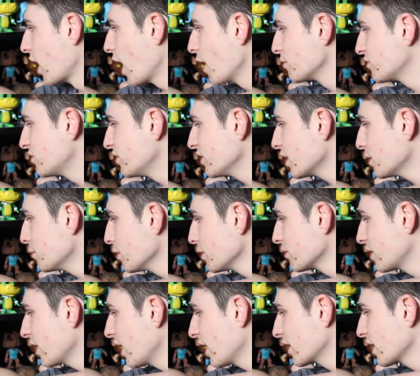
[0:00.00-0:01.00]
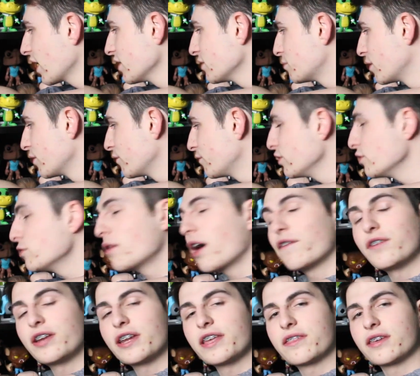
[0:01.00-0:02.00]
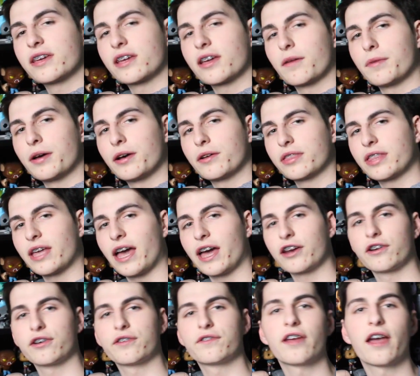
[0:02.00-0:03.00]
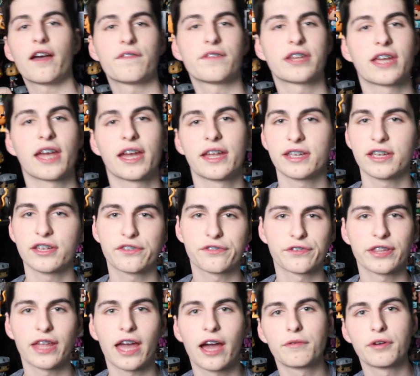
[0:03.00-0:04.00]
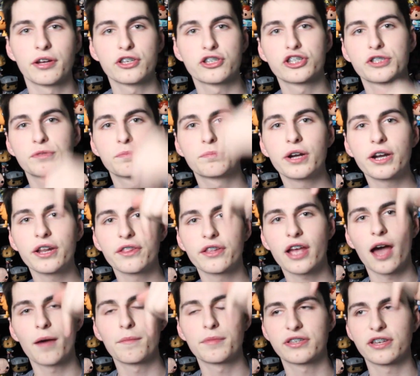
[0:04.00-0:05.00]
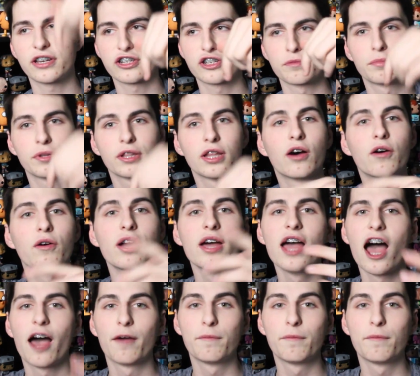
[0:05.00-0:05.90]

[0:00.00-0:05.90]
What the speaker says: I was thinking about that, guys, but if you have anything about that or if you have any ideas for that one, just put it in the comment section below.